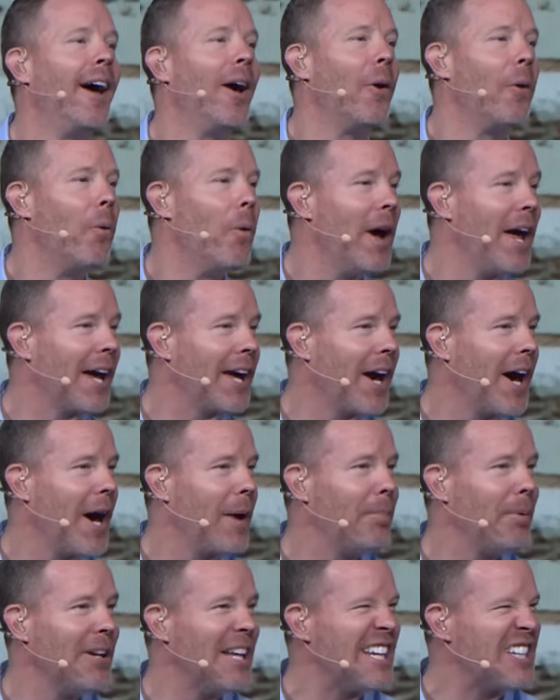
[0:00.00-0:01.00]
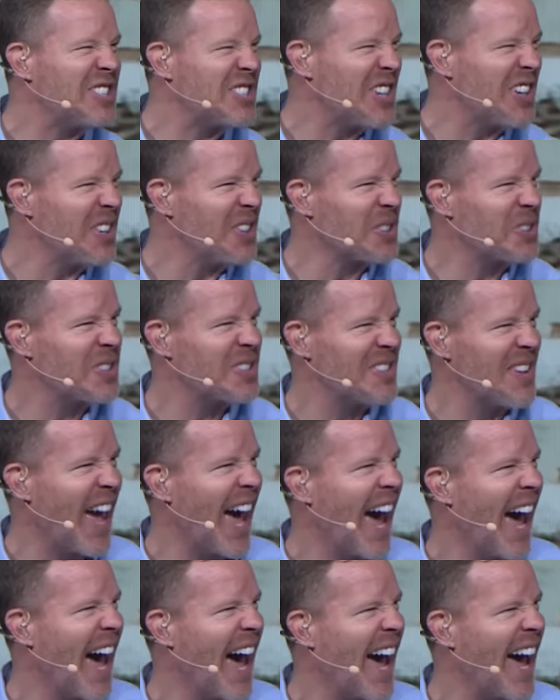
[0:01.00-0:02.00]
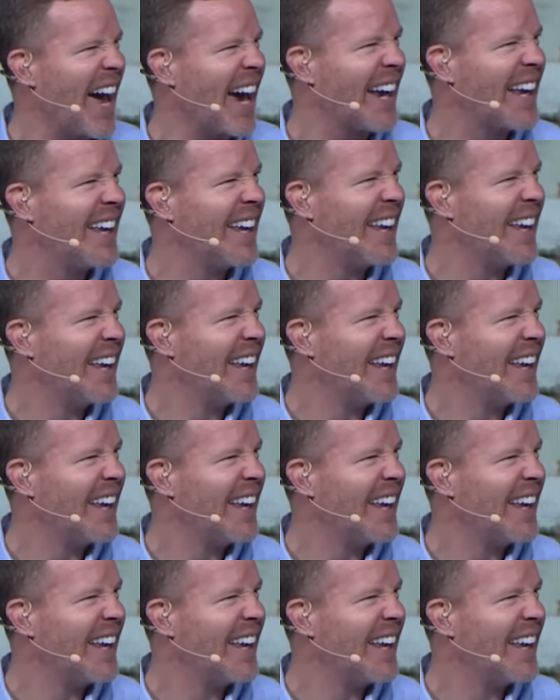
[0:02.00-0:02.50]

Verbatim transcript: Wake up and eat your little snack